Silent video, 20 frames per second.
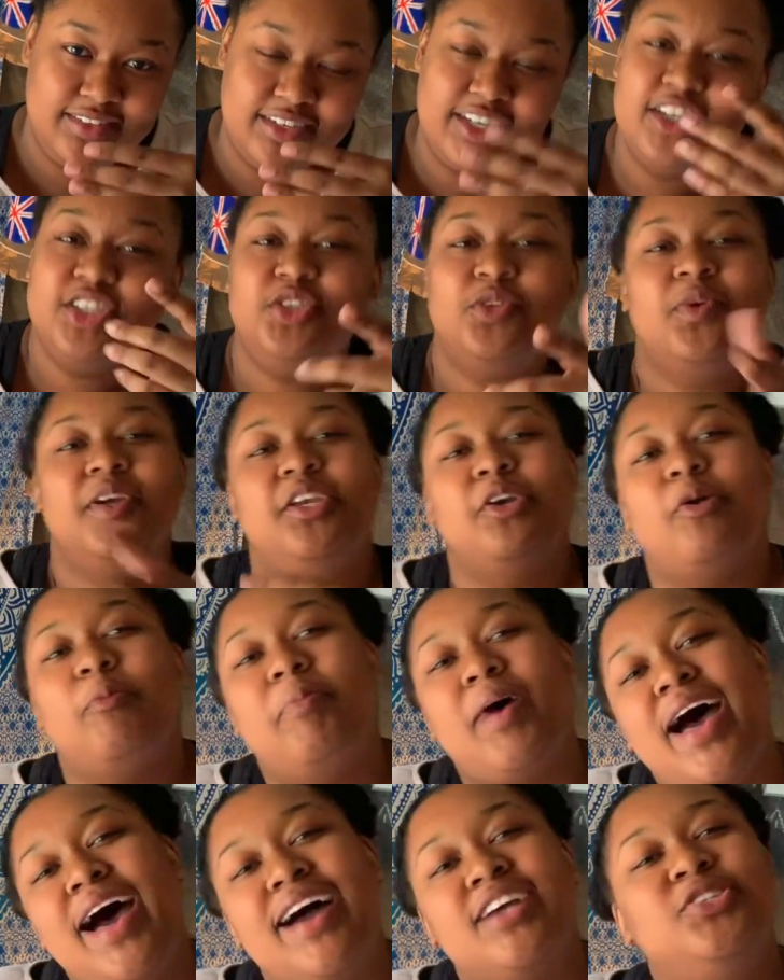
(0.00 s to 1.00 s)
Because you in your
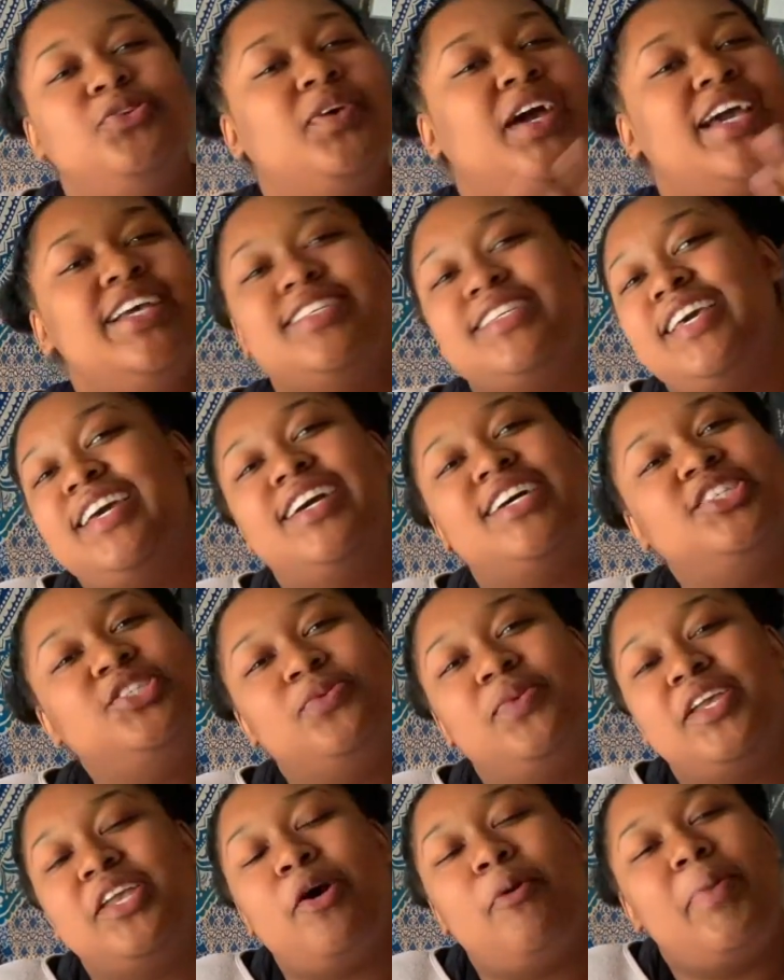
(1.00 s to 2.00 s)
box. You can't see it because
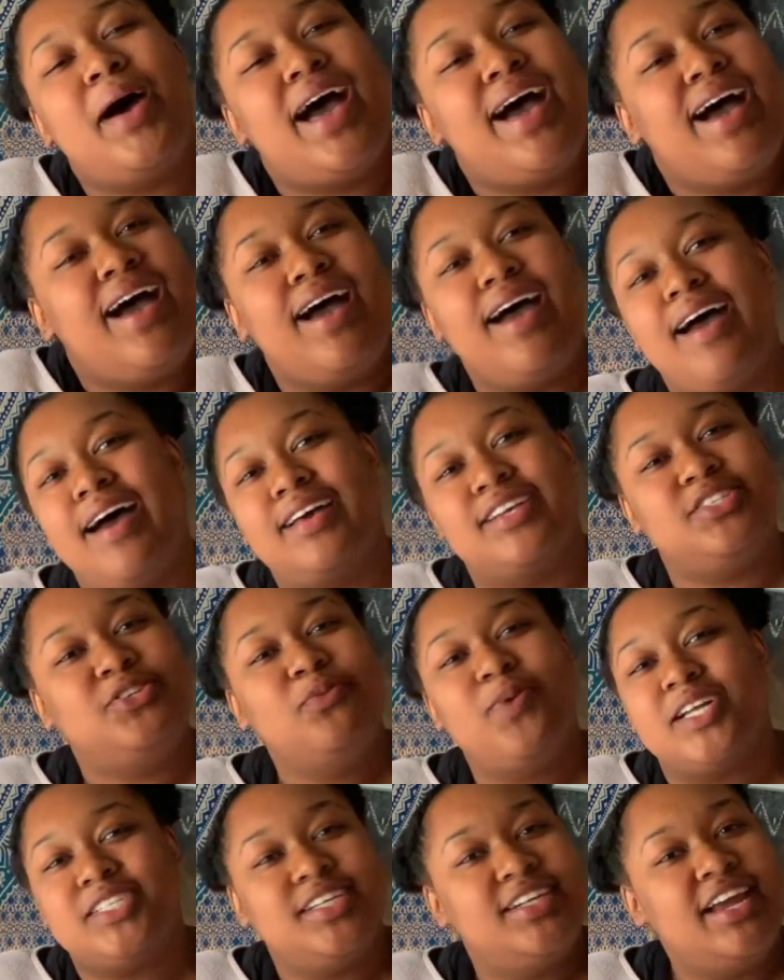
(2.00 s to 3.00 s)
you in your box. You
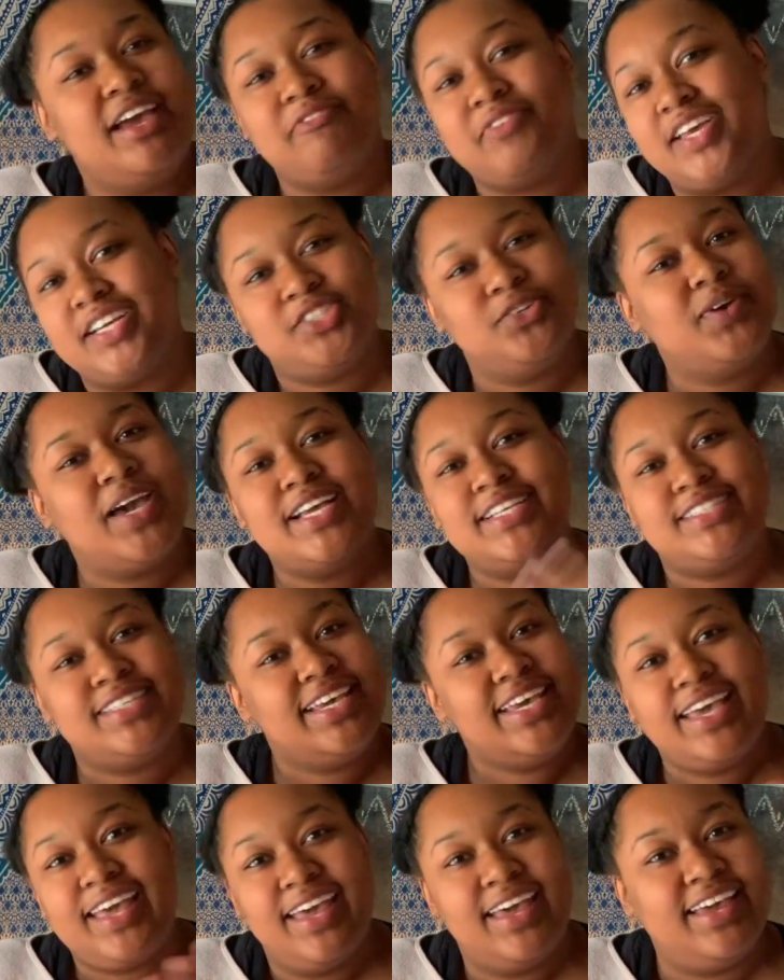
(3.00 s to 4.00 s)
watching Netflix. You can't
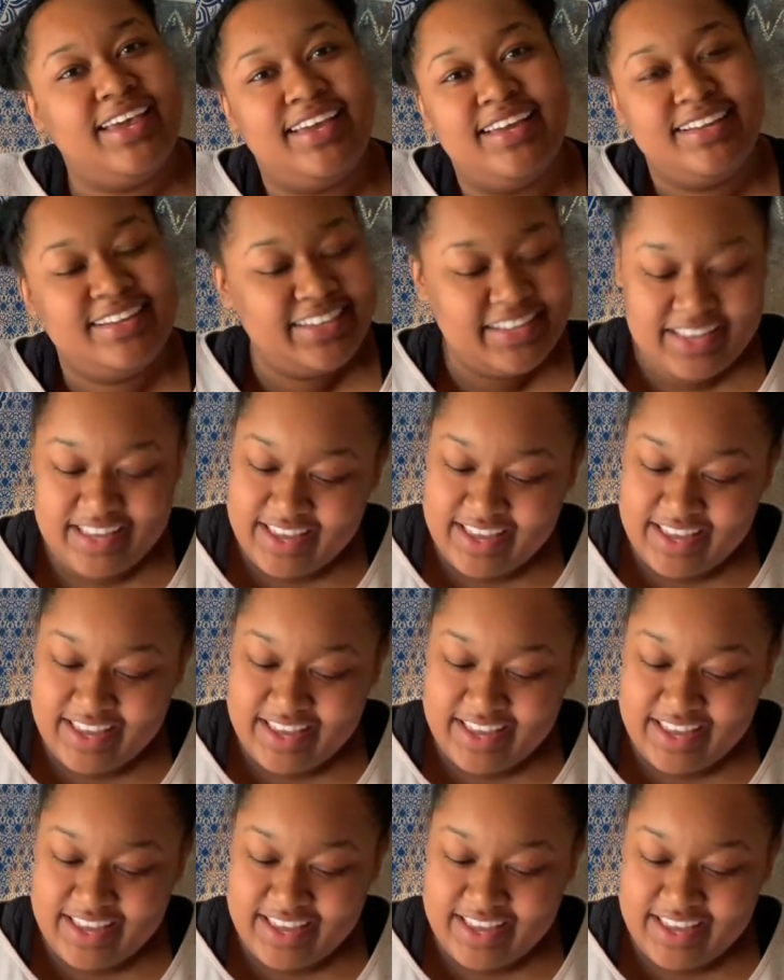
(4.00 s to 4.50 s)
see it.